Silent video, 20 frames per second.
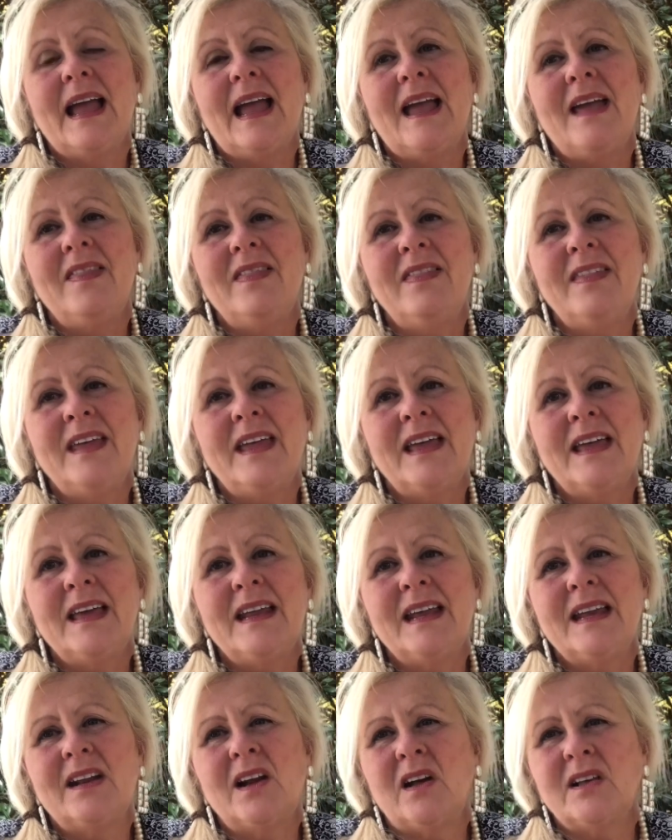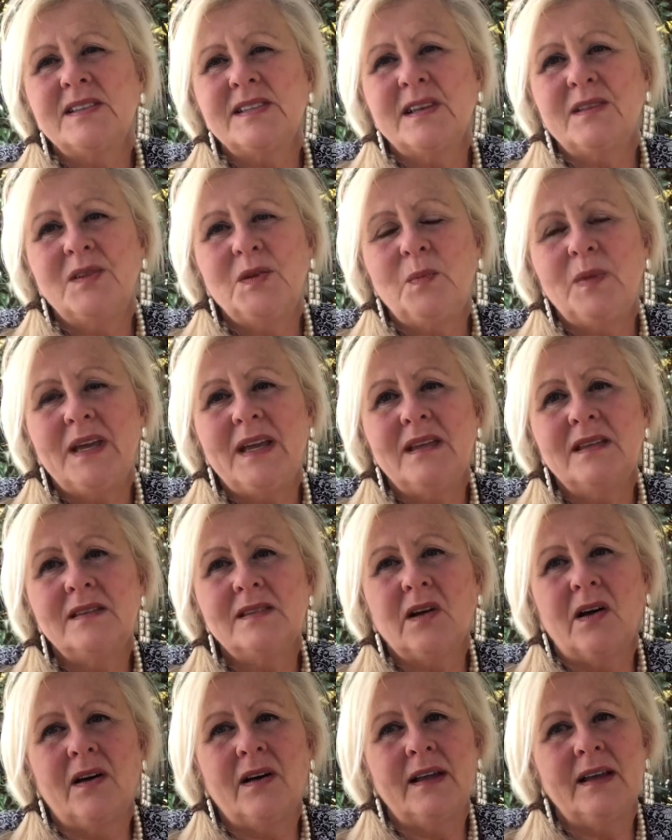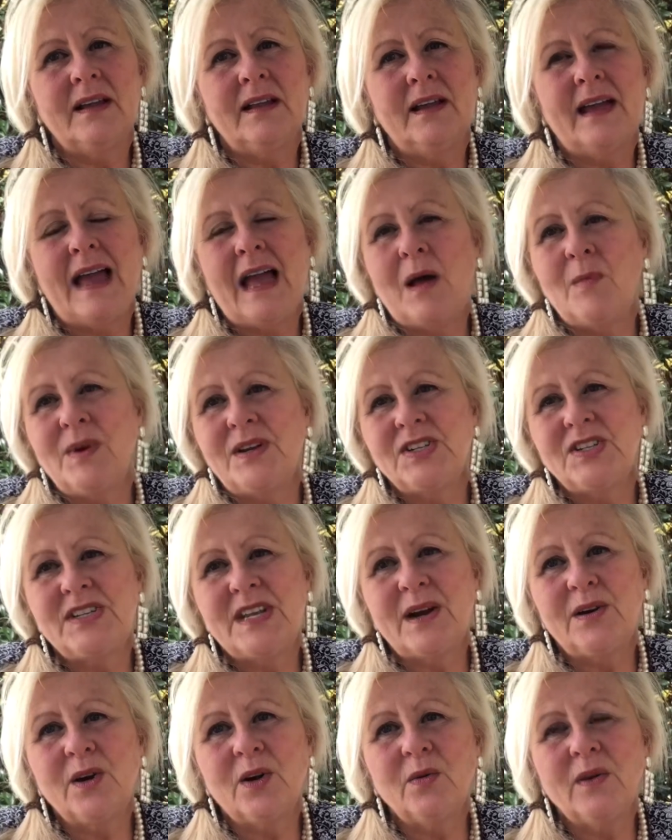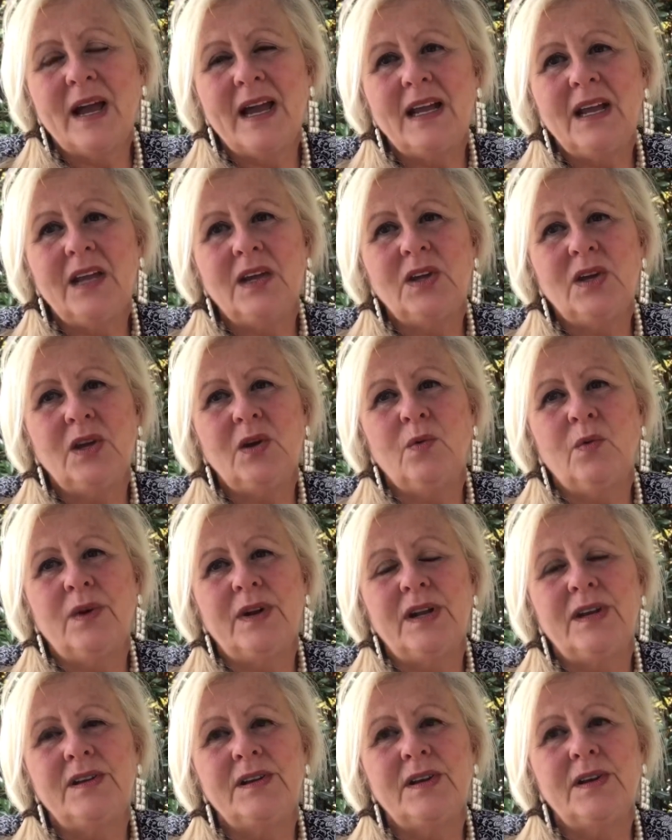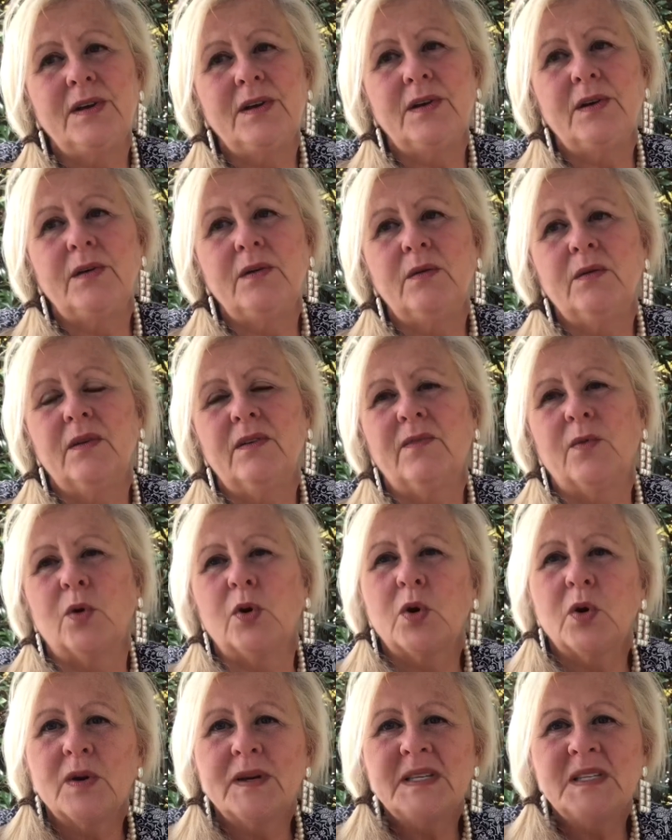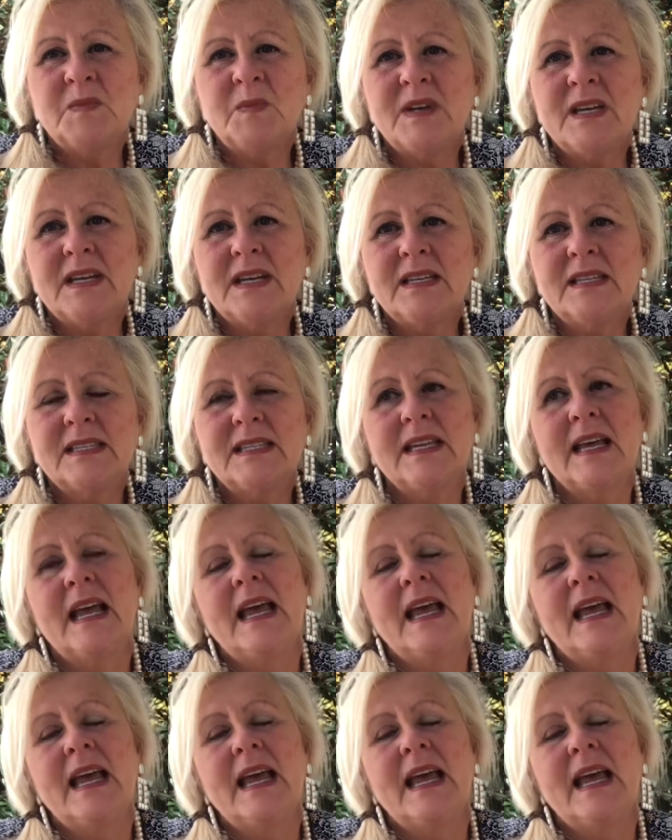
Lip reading: and then it also depends on how much decorating you want to do for Christmas.